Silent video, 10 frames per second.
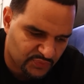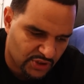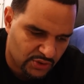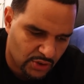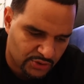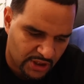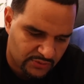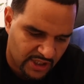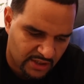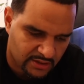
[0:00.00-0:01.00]
There you go. Now
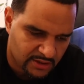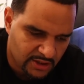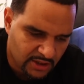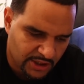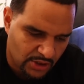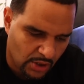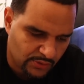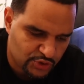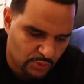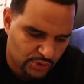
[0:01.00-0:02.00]
you got an
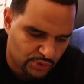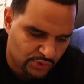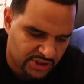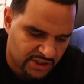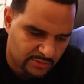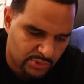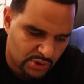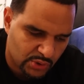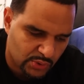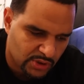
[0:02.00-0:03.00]
orange mode, a green, and a
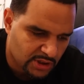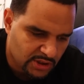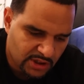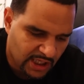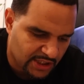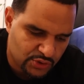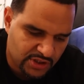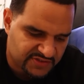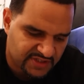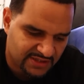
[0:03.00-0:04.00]
blue, and you
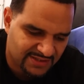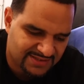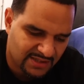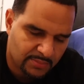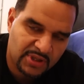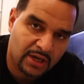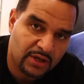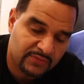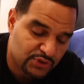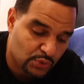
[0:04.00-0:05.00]
can set this up
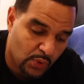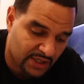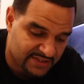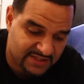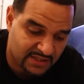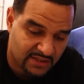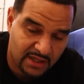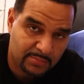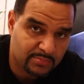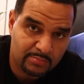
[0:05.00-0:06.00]
however you want to set it
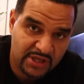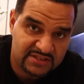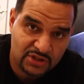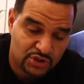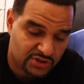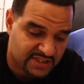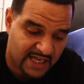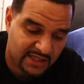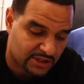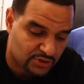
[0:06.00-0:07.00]
up based on your
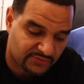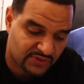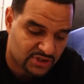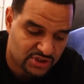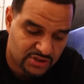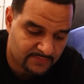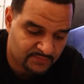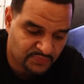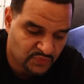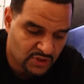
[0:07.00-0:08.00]
tank and your fish
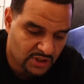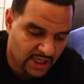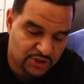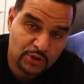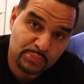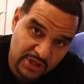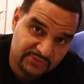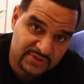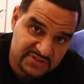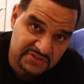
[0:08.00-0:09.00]
and your
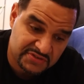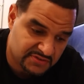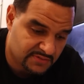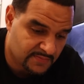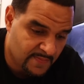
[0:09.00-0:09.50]
preferences.